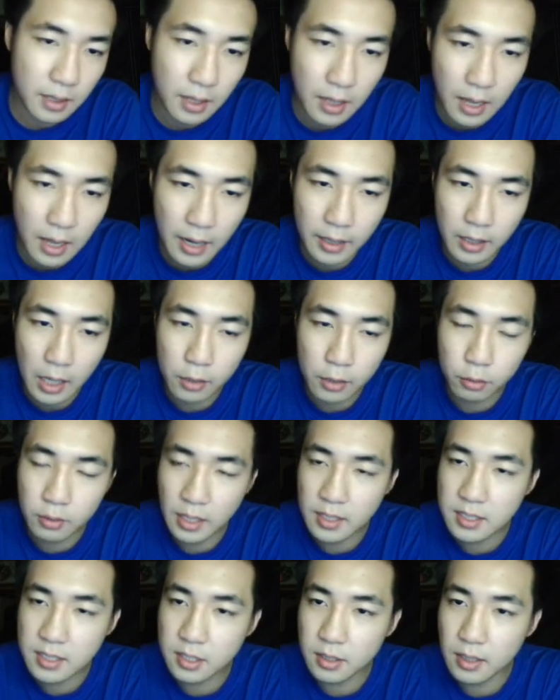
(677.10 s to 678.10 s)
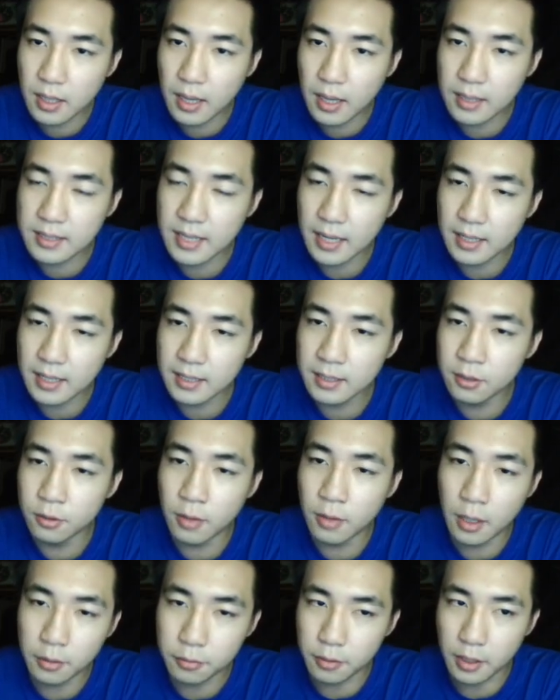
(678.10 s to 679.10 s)
I don't exactly know
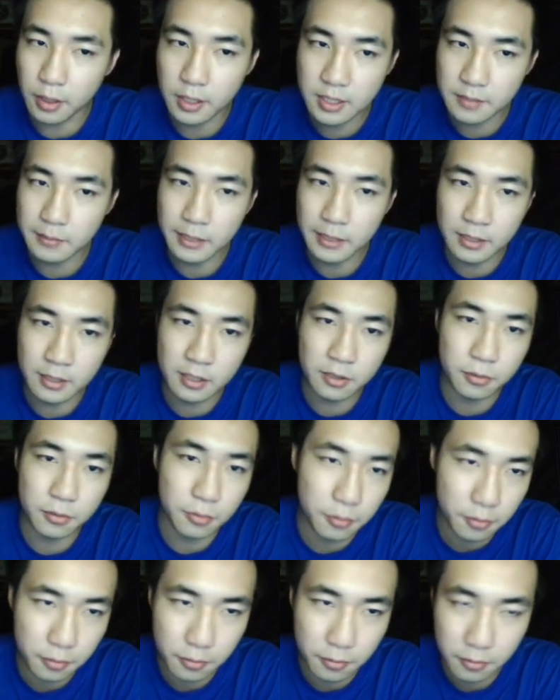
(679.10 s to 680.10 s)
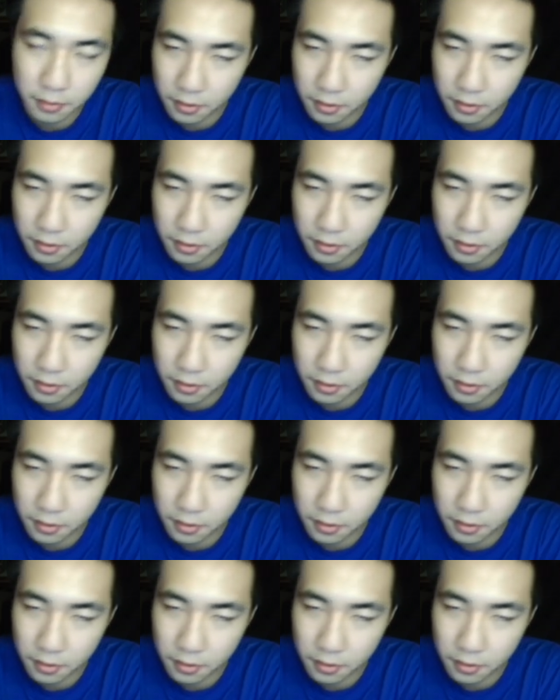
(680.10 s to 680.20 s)
how to explain this to you.